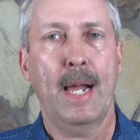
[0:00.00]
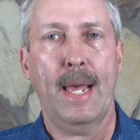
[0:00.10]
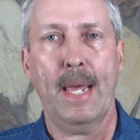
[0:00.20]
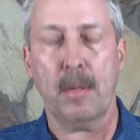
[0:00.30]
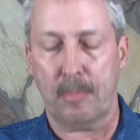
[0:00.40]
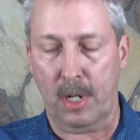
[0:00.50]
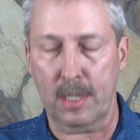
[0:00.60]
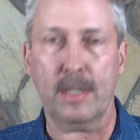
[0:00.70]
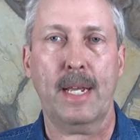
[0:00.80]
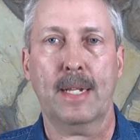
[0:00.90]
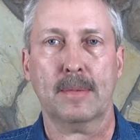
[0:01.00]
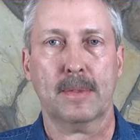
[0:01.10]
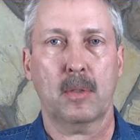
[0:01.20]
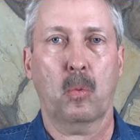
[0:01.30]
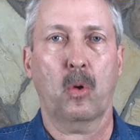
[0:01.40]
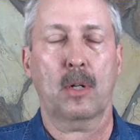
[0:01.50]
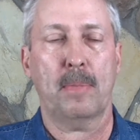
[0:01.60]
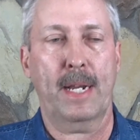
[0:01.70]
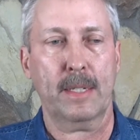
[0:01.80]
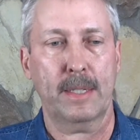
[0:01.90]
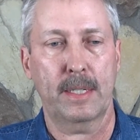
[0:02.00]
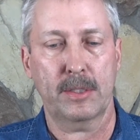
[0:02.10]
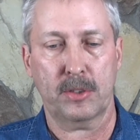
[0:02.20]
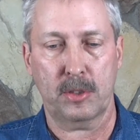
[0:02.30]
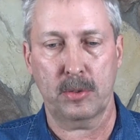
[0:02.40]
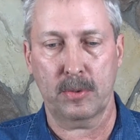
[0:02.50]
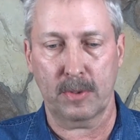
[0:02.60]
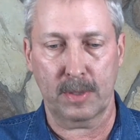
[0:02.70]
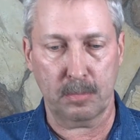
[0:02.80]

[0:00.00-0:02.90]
And part of that war path is to